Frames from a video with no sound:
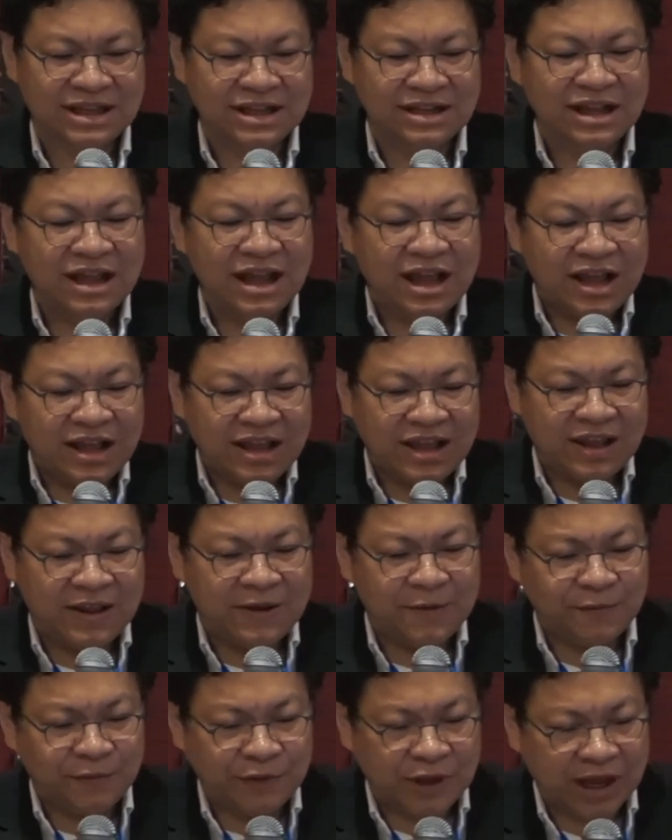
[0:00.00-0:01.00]
if
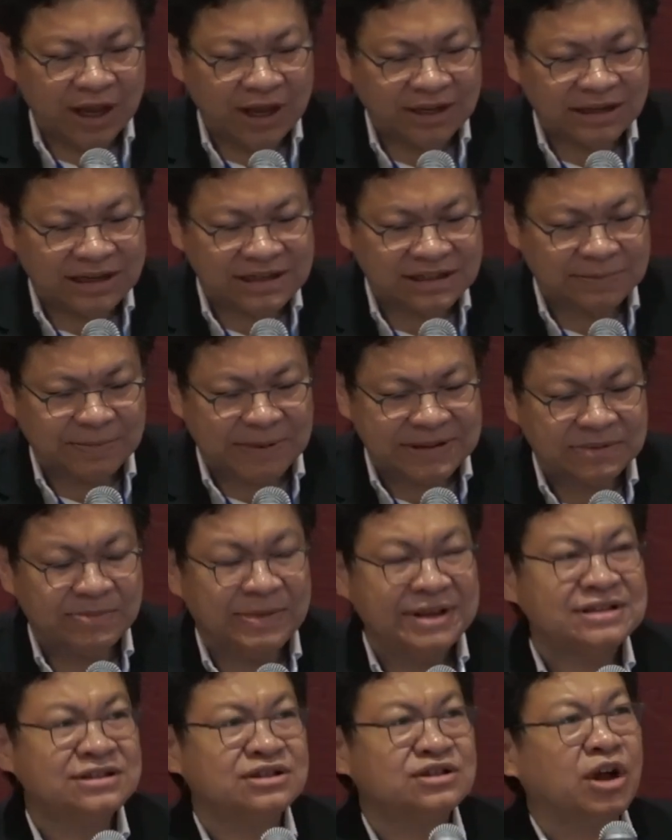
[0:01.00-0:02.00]
the specimen
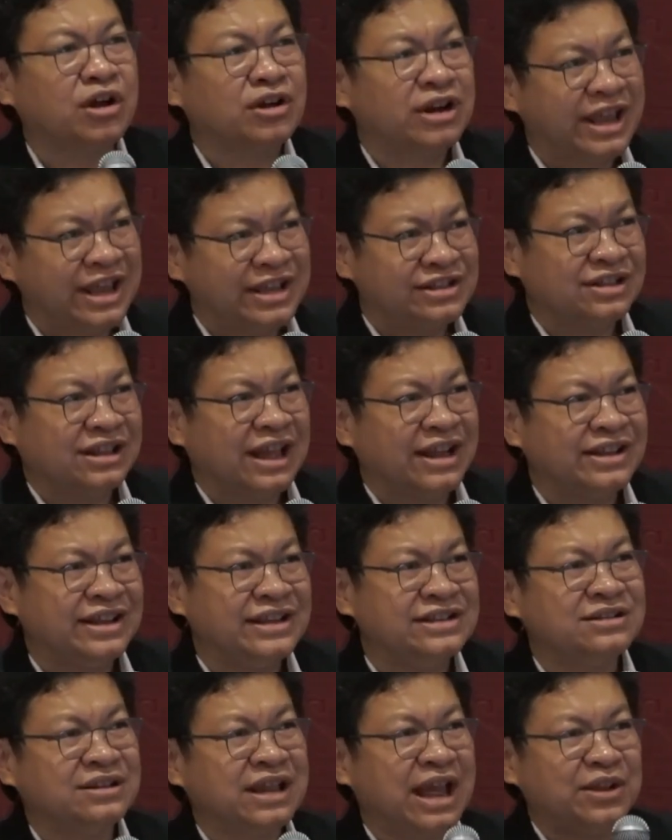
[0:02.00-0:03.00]
storage like this, can
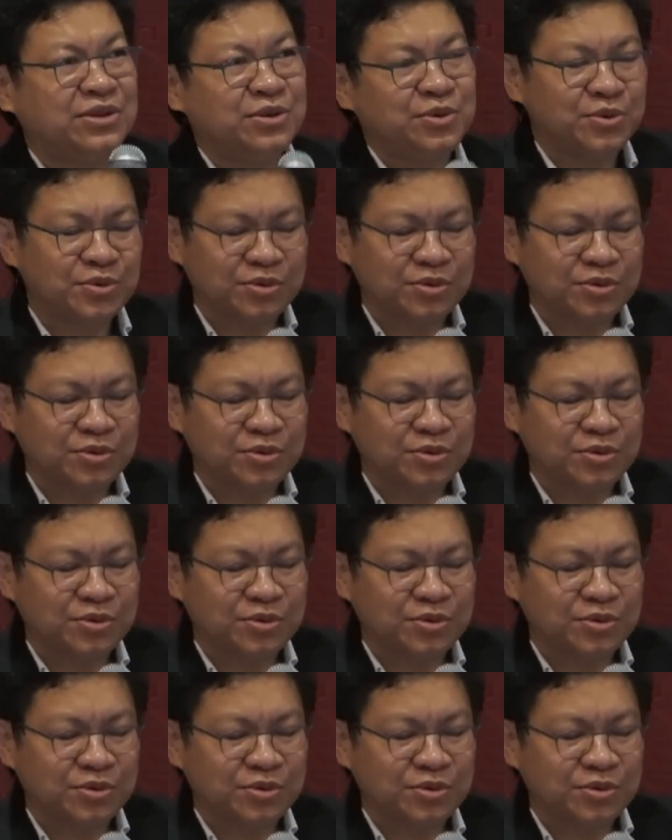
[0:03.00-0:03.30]
you